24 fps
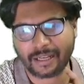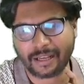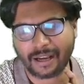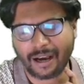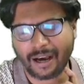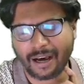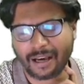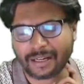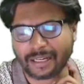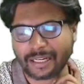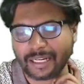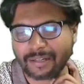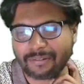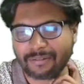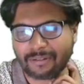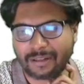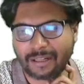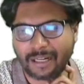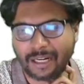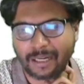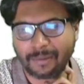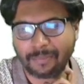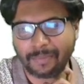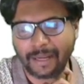or it will
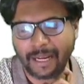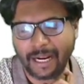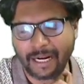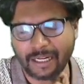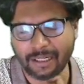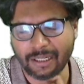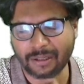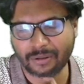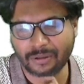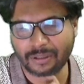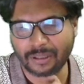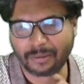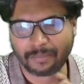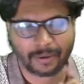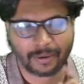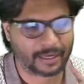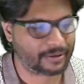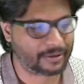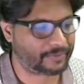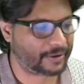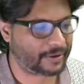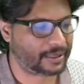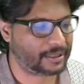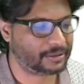not be added to the main
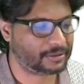file.